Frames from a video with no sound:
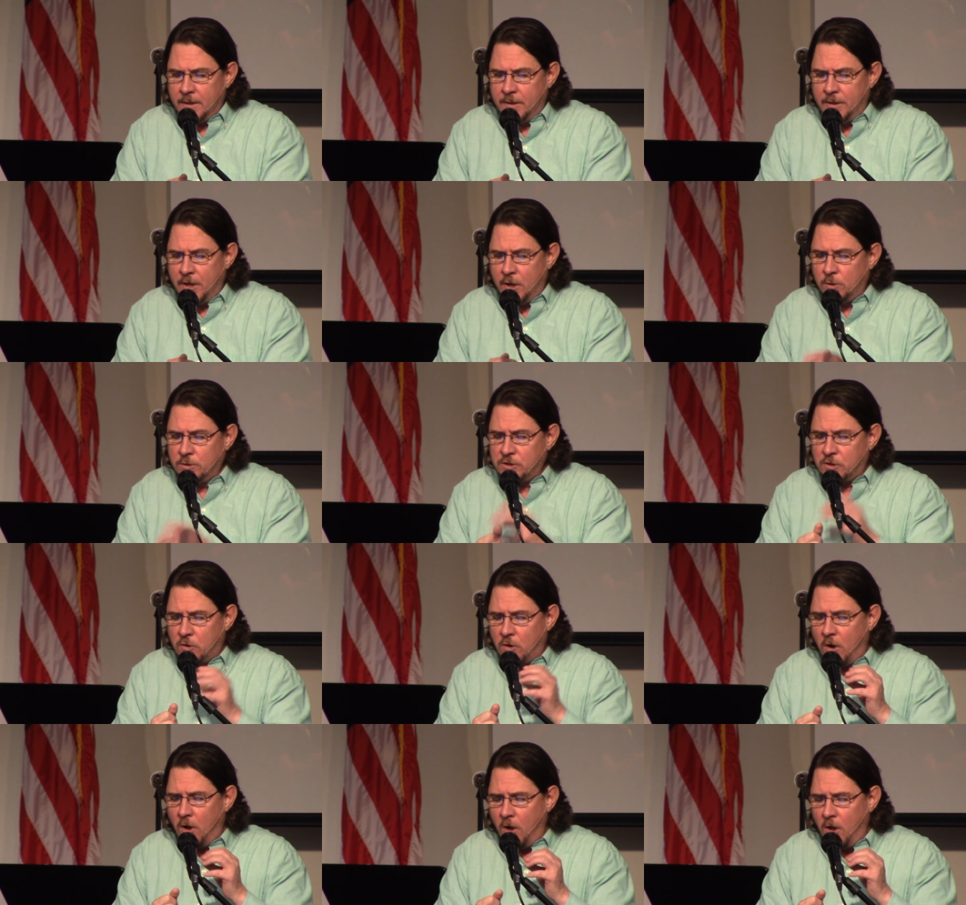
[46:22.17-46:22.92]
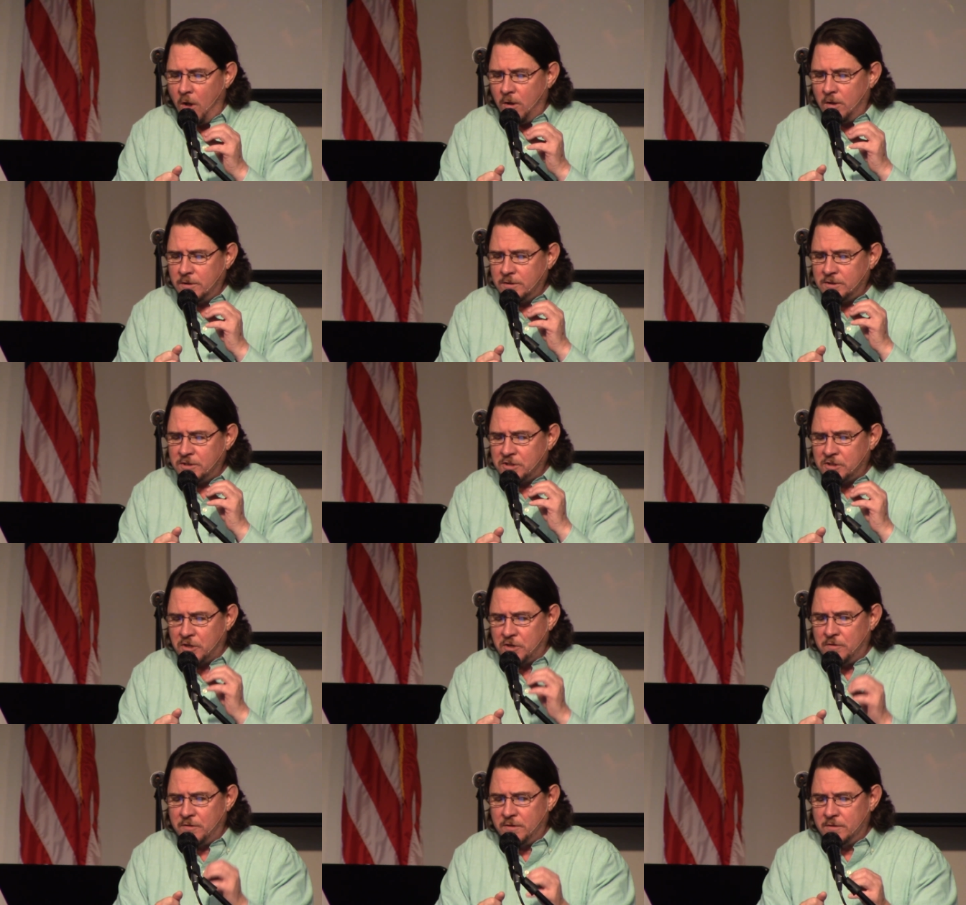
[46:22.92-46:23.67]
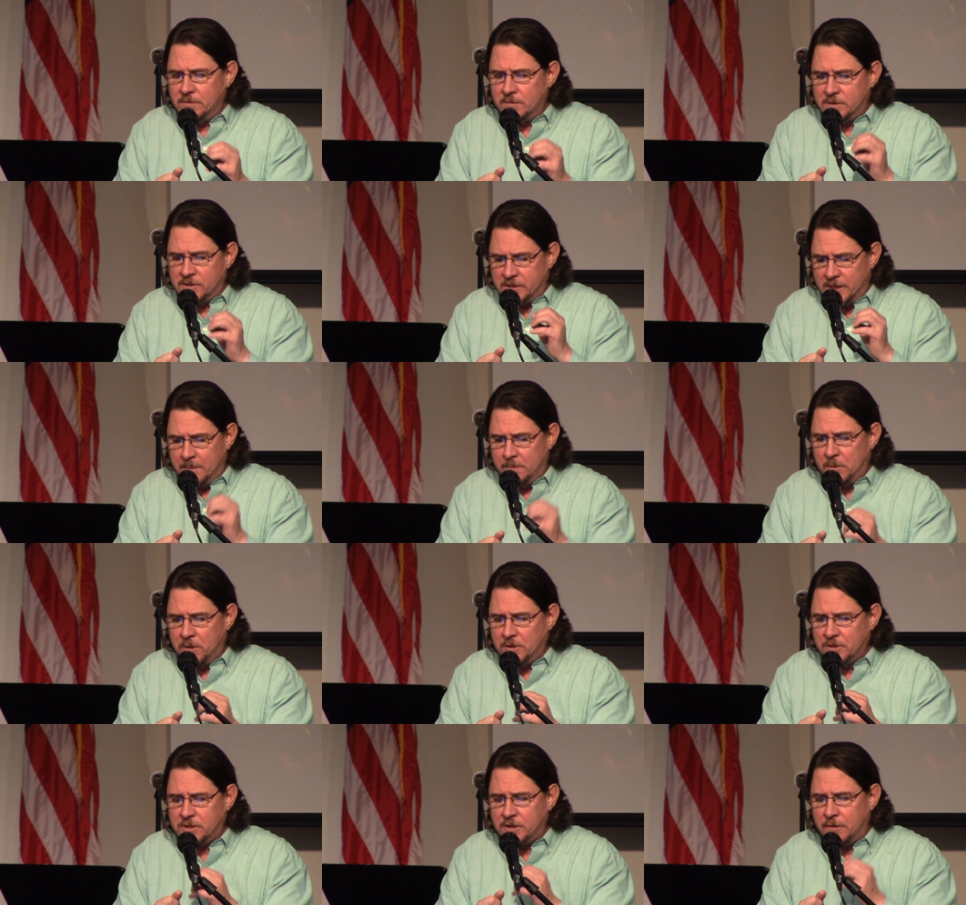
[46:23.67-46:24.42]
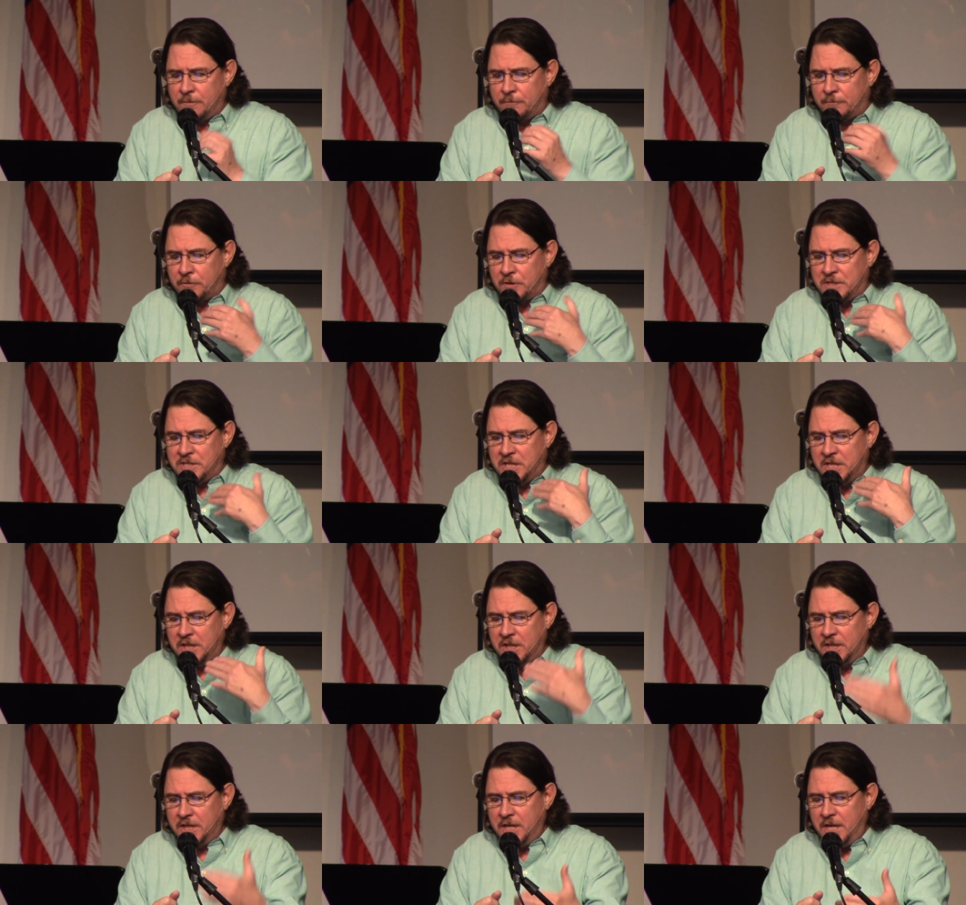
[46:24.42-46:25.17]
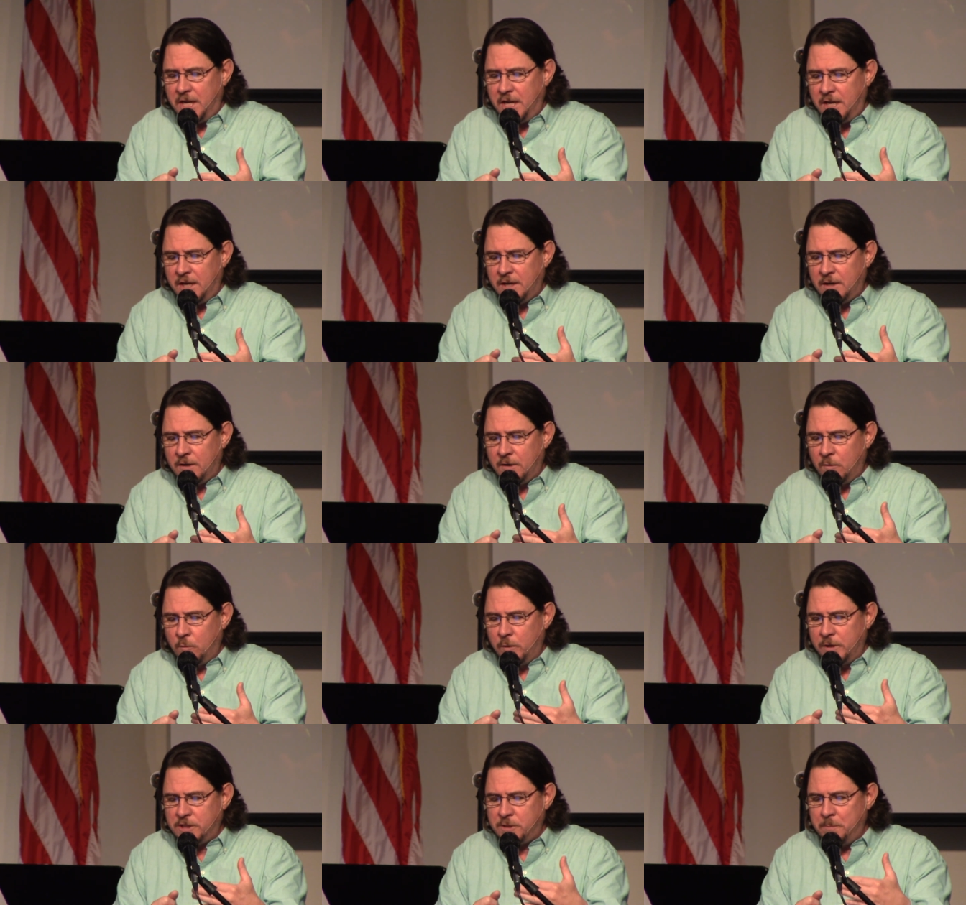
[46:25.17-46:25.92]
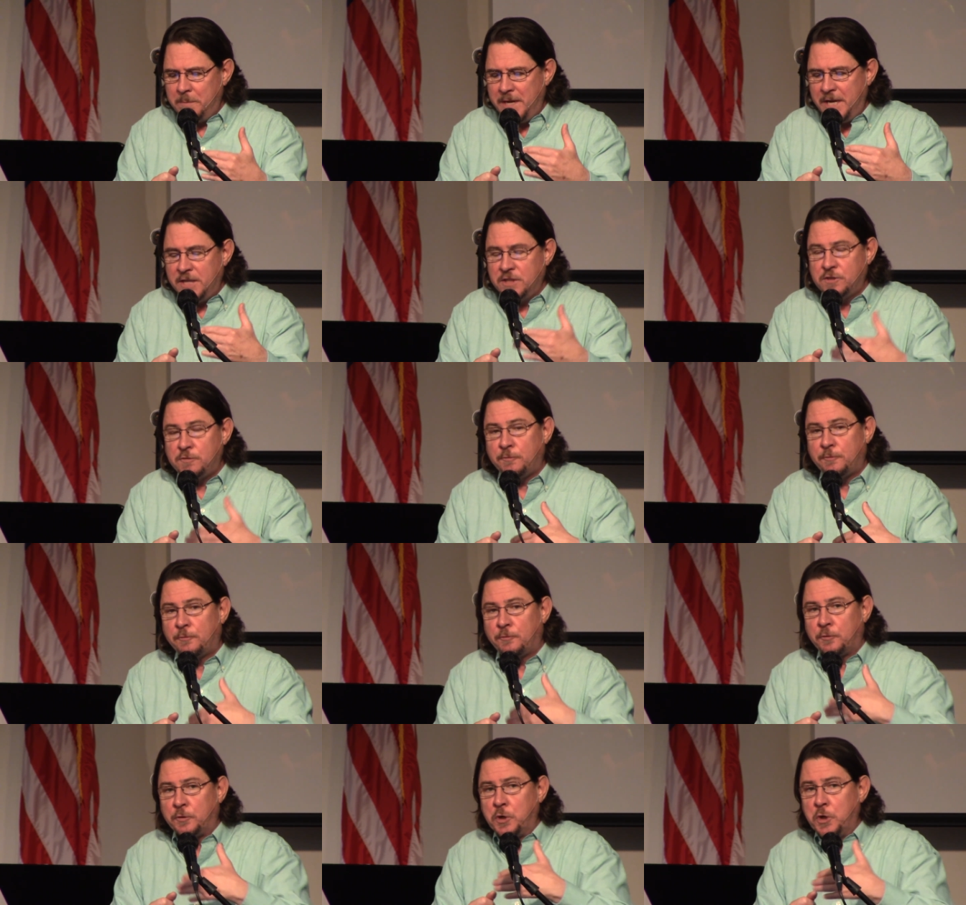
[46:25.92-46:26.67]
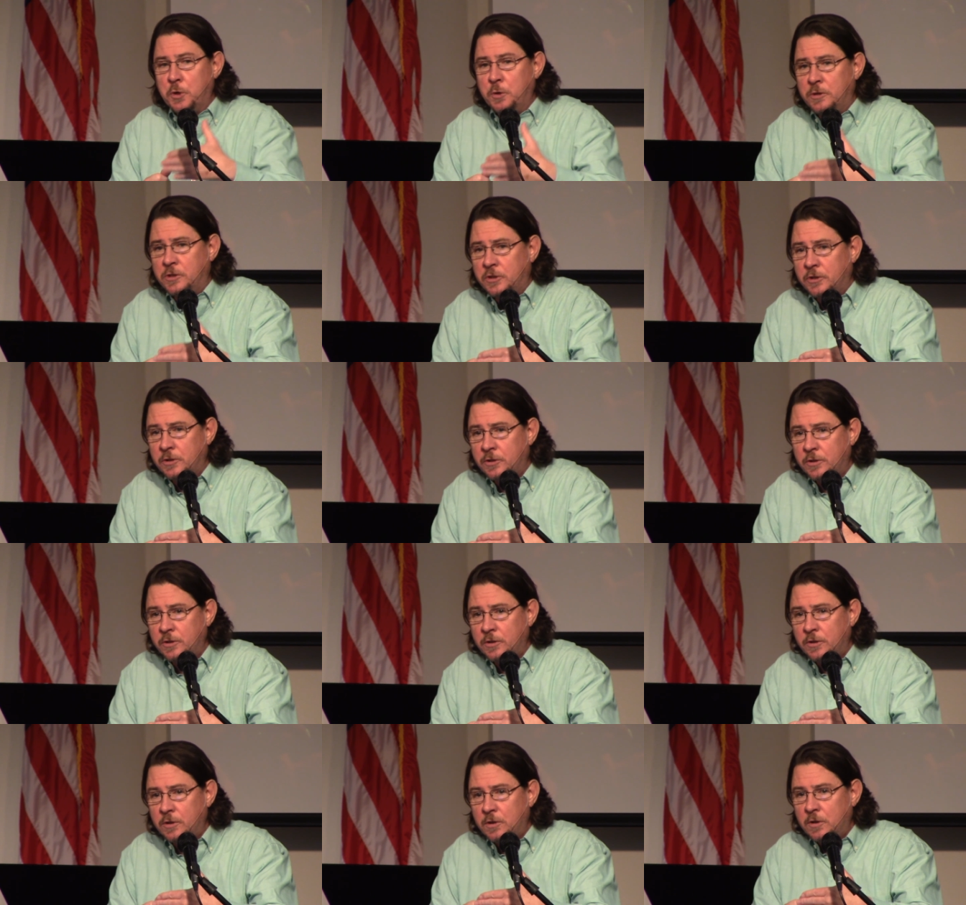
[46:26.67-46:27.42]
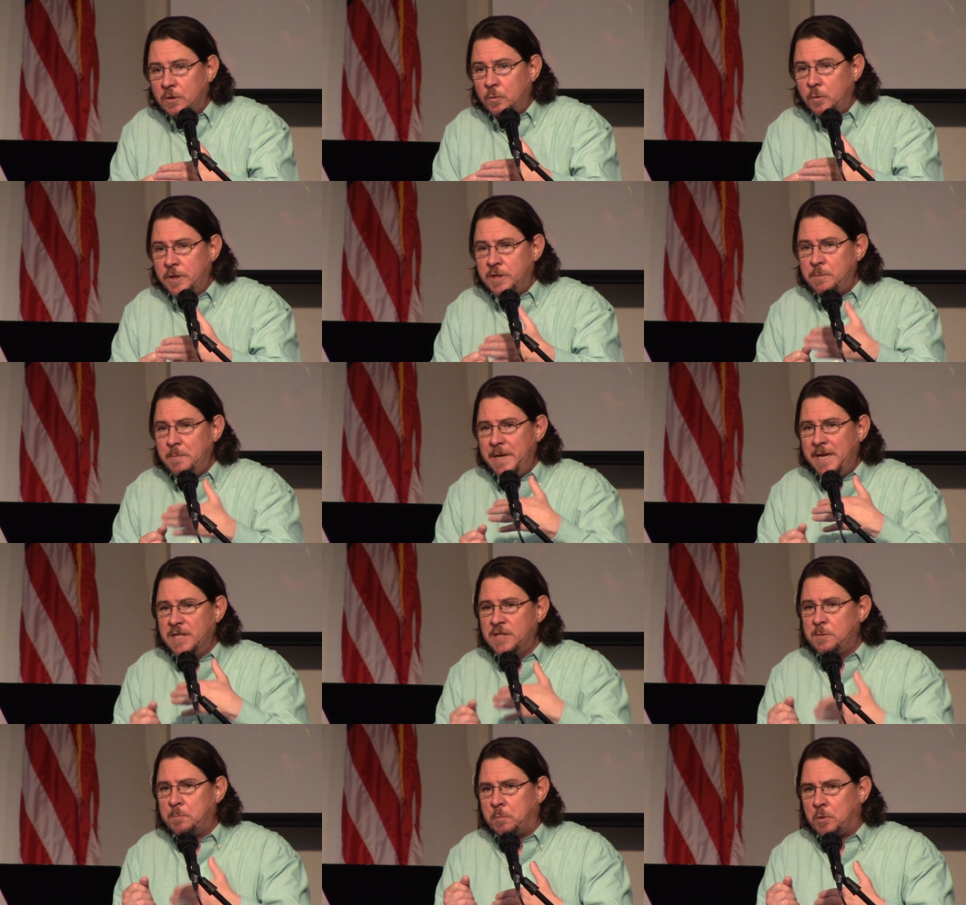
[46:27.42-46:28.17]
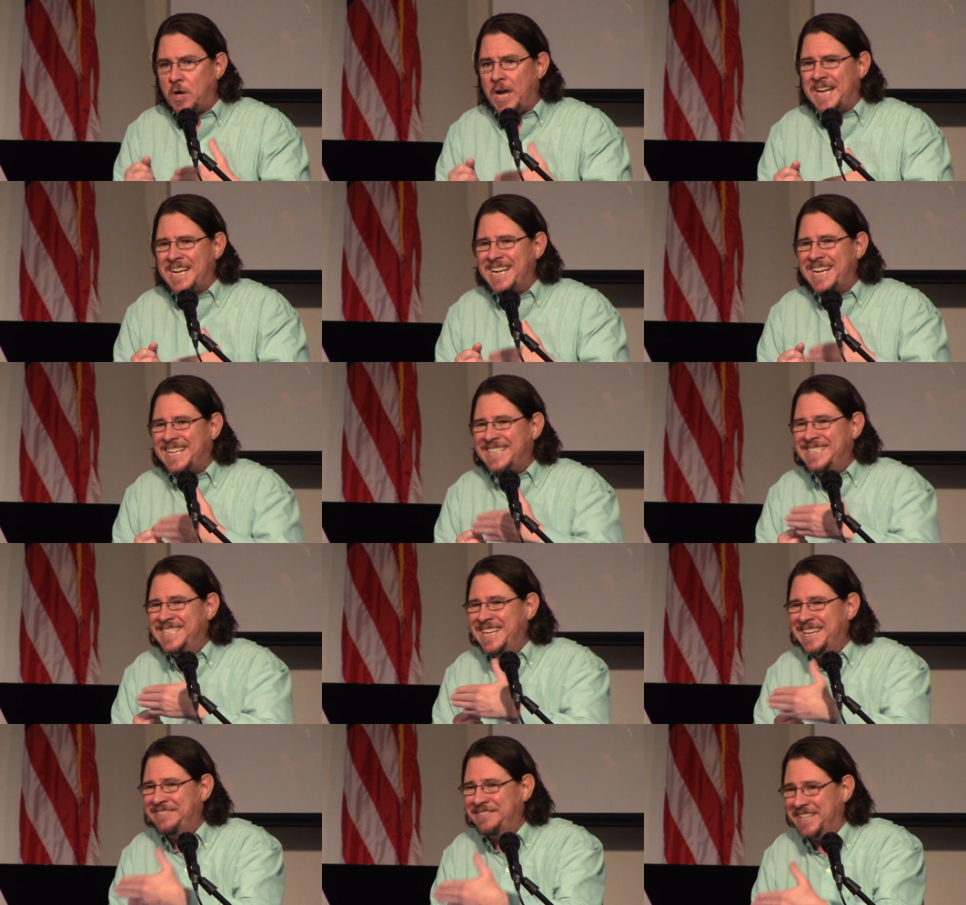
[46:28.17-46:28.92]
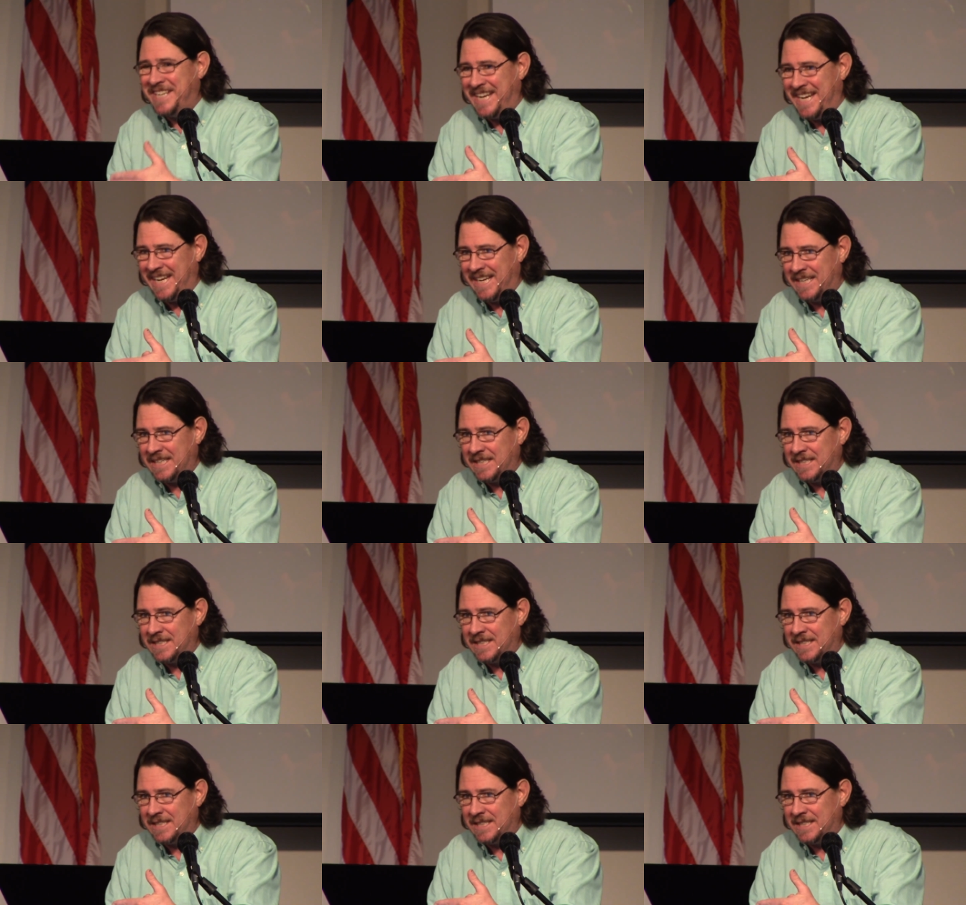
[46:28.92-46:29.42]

those are all symbols of fertility, which means fruit, which means productivity.